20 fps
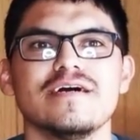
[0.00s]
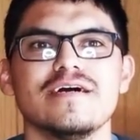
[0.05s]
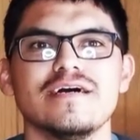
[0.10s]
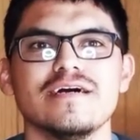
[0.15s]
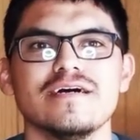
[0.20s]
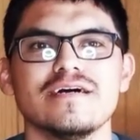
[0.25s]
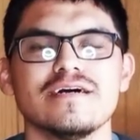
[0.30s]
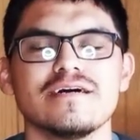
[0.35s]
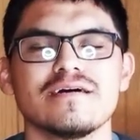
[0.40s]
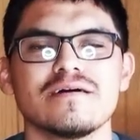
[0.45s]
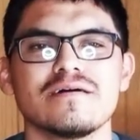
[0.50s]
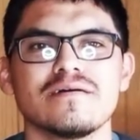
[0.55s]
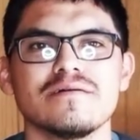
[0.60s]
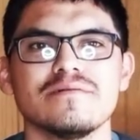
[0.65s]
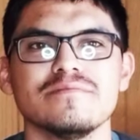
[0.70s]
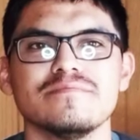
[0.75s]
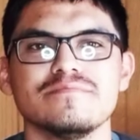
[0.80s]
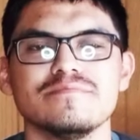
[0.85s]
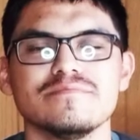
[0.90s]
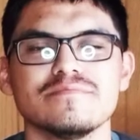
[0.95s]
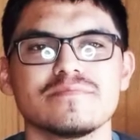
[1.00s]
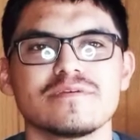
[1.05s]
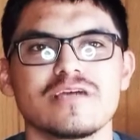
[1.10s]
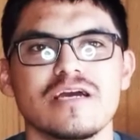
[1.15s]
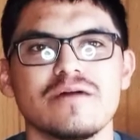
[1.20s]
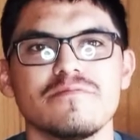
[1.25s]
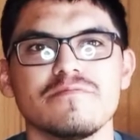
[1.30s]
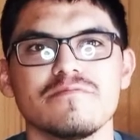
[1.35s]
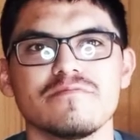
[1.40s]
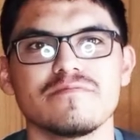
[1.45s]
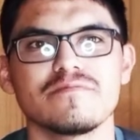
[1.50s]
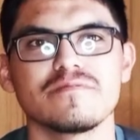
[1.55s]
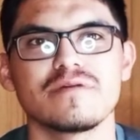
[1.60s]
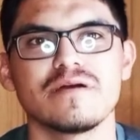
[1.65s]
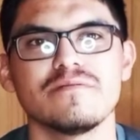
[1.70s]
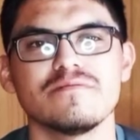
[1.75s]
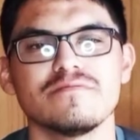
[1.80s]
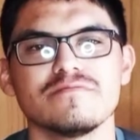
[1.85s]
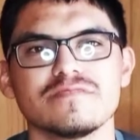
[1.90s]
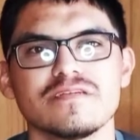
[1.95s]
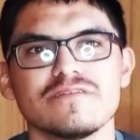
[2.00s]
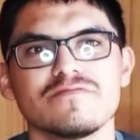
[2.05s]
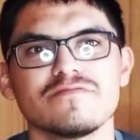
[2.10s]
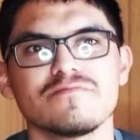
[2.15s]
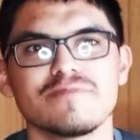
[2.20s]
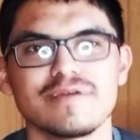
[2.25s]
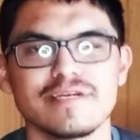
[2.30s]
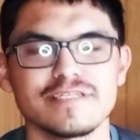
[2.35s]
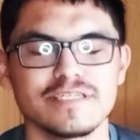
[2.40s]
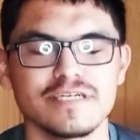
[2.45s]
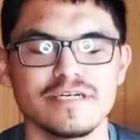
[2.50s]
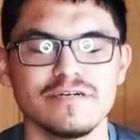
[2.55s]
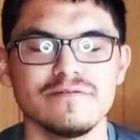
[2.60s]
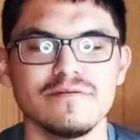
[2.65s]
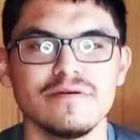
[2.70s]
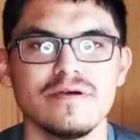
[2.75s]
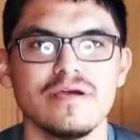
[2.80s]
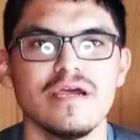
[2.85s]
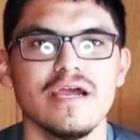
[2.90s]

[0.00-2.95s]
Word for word: um, a couple, couple several weeks ago,